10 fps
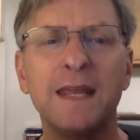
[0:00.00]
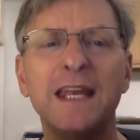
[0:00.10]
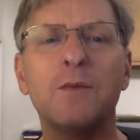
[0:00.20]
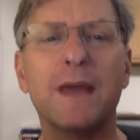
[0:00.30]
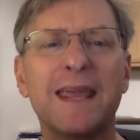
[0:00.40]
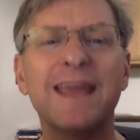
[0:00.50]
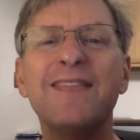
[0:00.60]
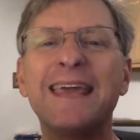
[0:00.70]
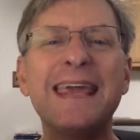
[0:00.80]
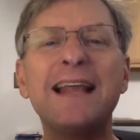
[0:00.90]
Anyway, in
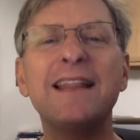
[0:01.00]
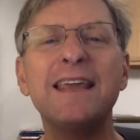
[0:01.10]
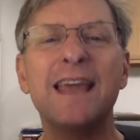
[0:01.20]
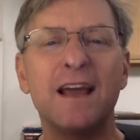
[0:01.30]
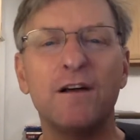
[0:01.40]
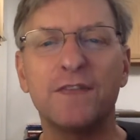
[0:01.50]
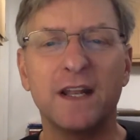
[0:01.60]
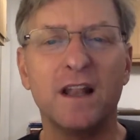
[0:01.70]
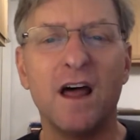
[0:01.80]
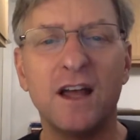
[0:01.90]
the healing, health,
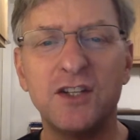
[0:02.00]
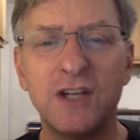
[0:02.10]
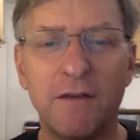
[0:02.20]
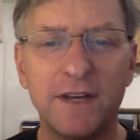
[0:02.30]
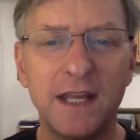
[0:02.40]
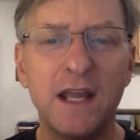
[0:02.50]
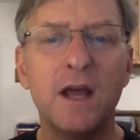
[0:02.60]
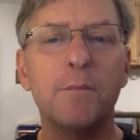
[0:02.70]
and longevity